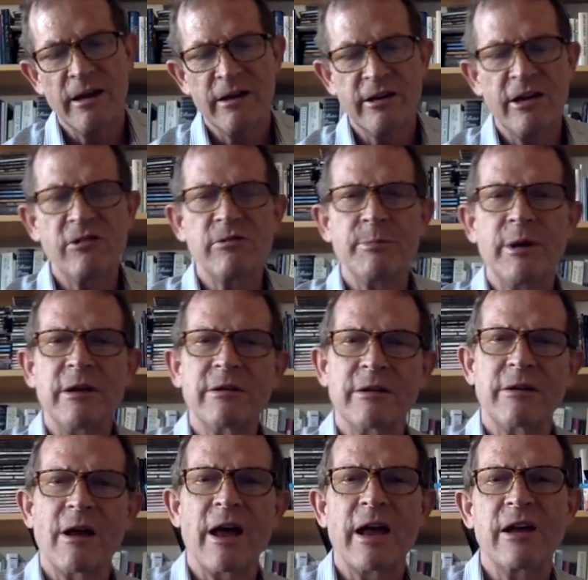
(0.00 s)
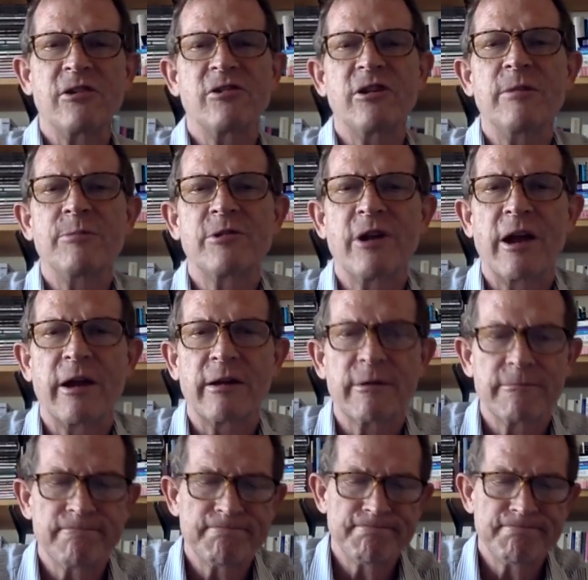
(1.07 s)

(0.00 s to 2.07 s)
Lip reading: Teach me to tie a sheep shank.